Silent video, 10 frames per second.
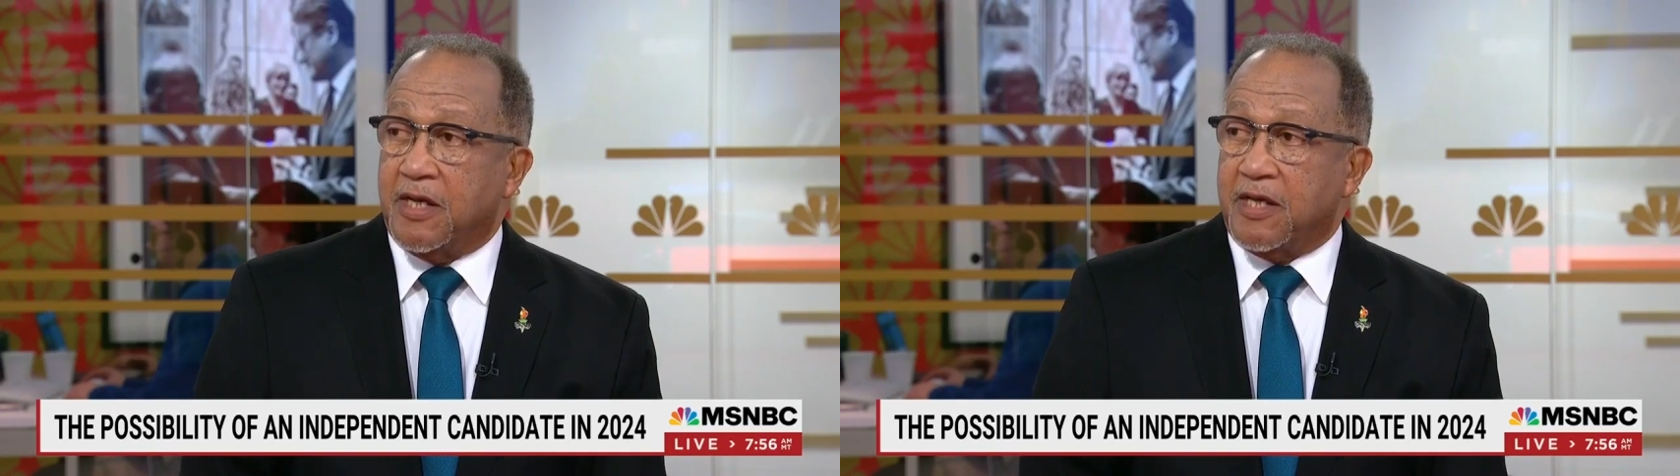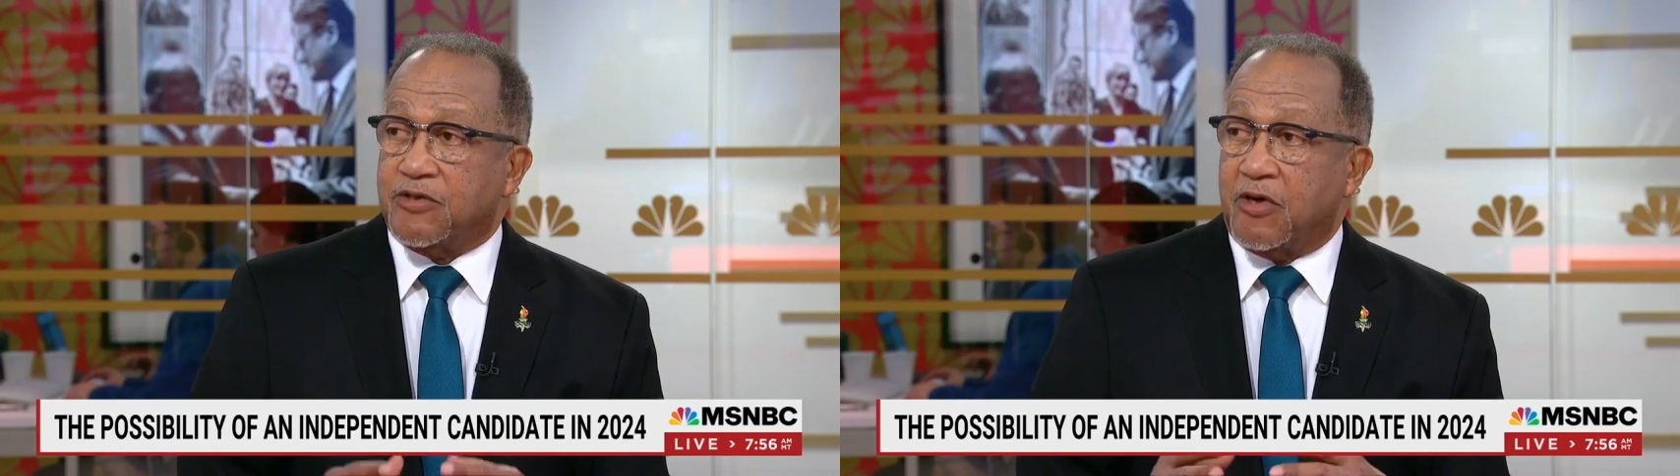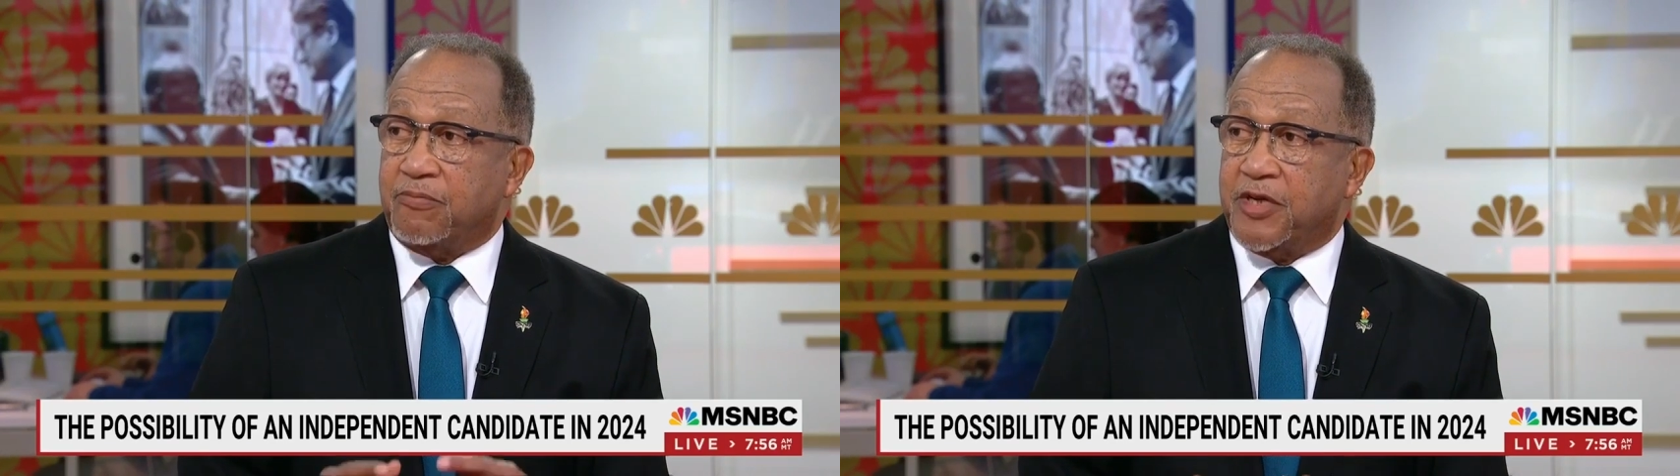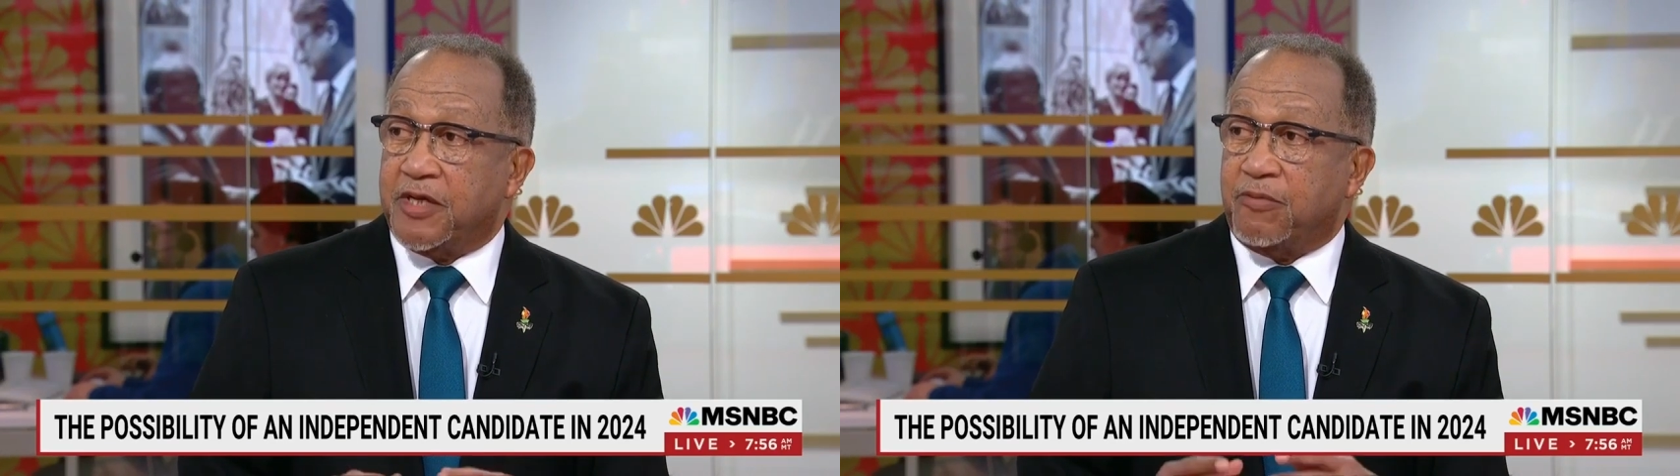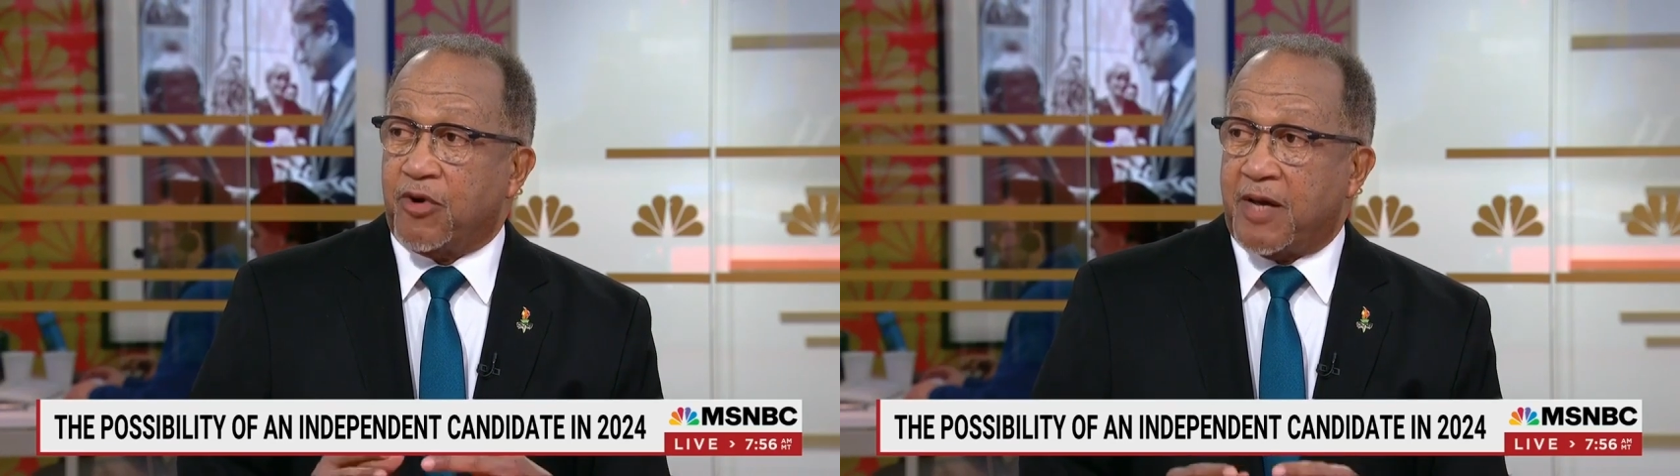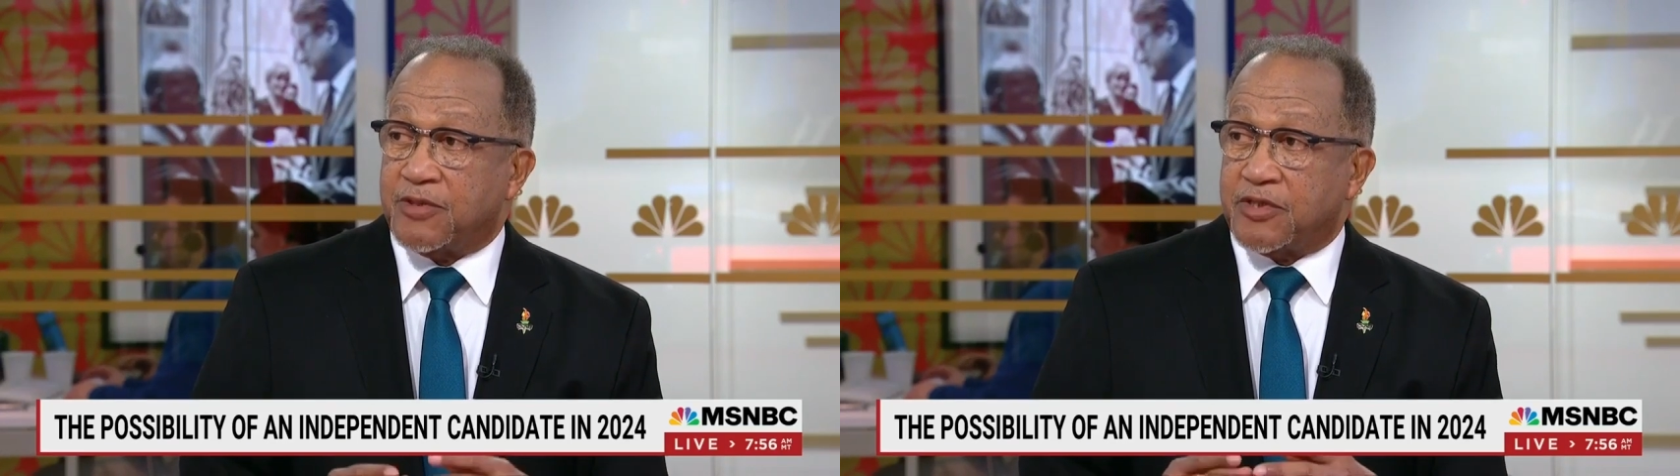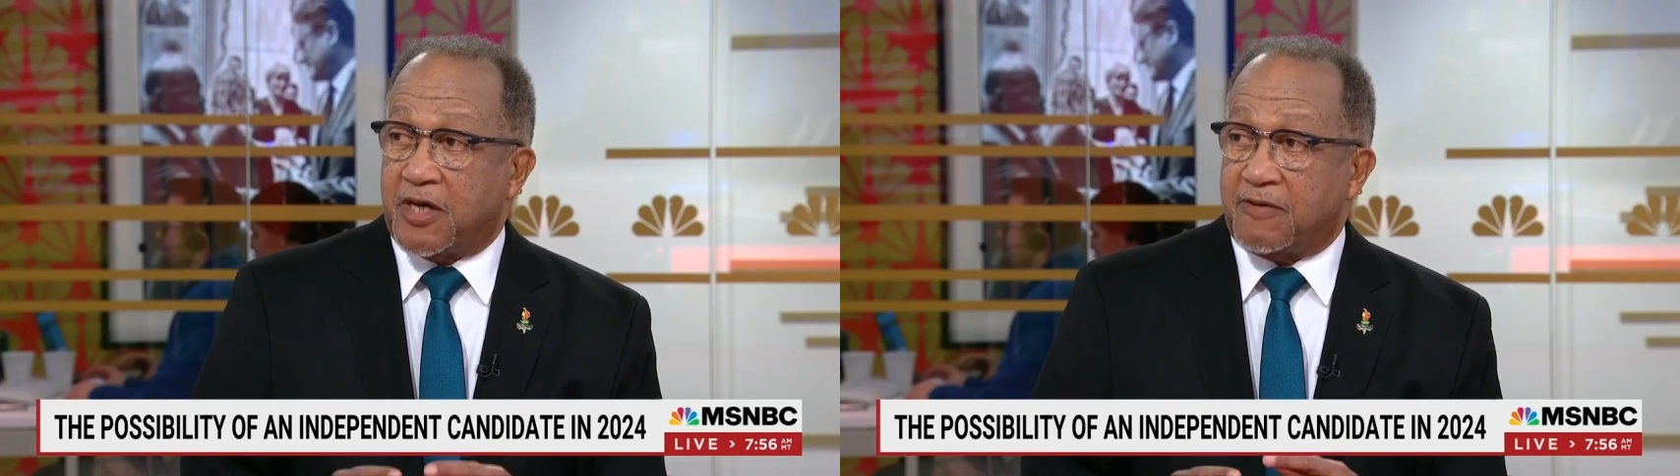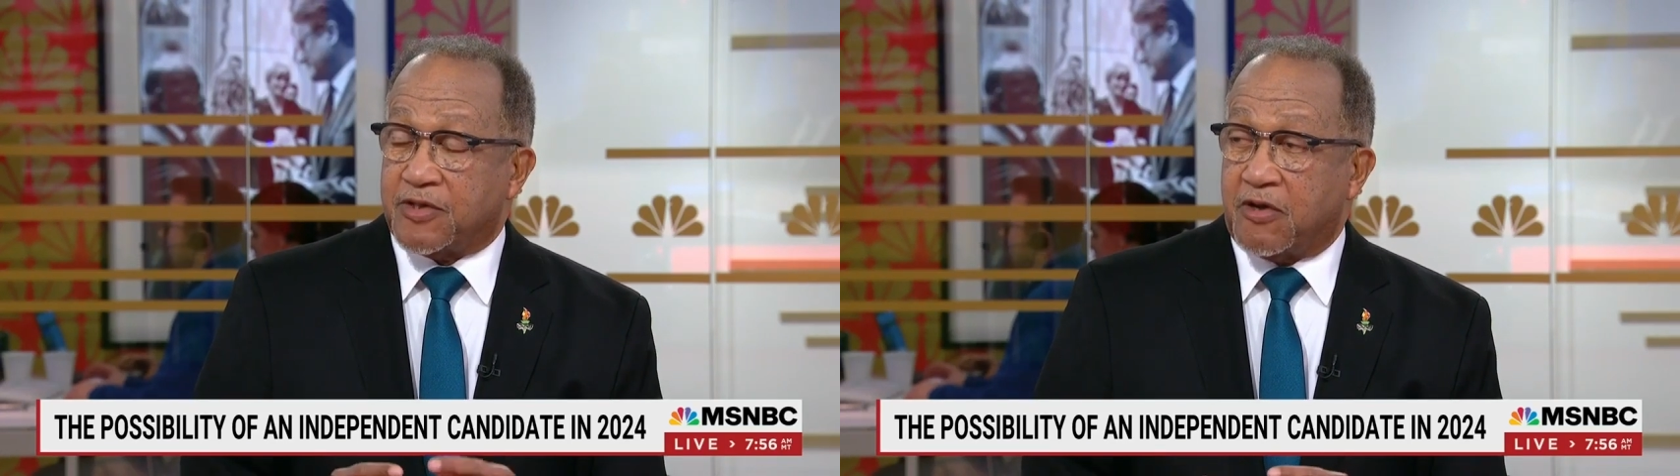it's going to be the Problem
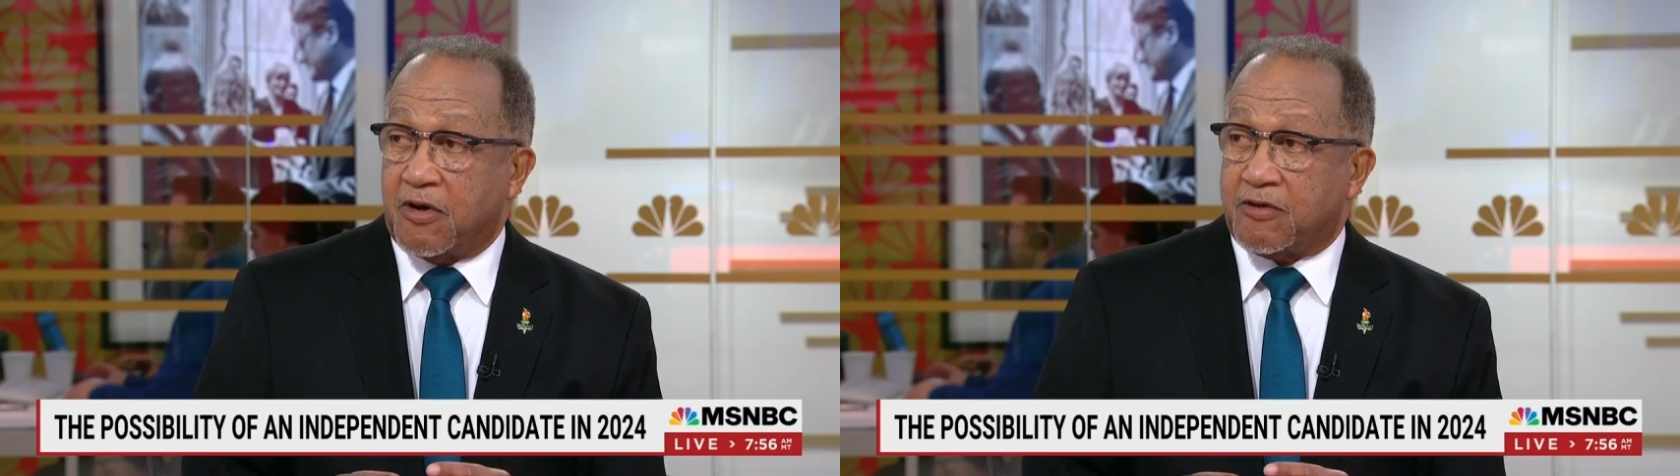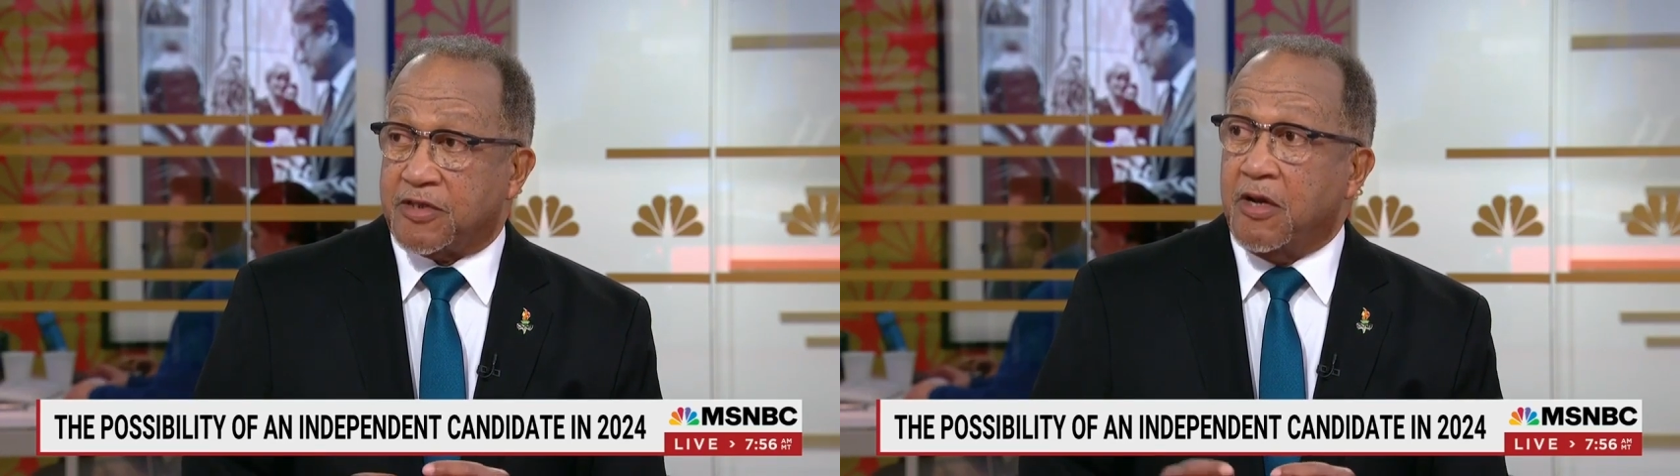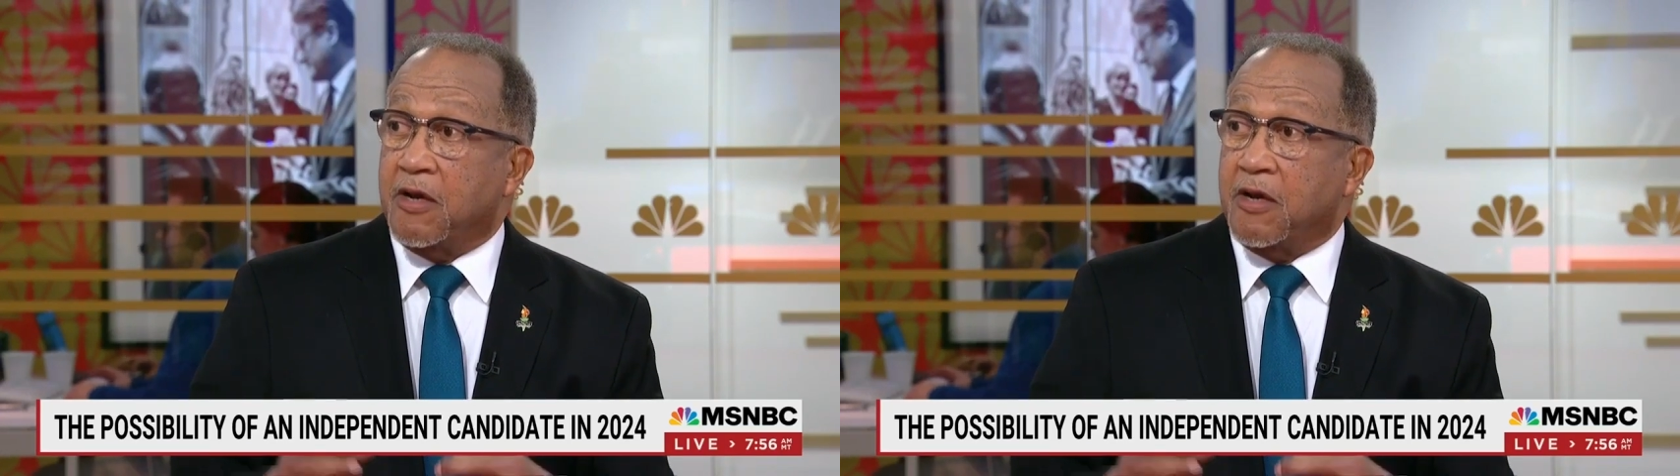Solvers Caucus,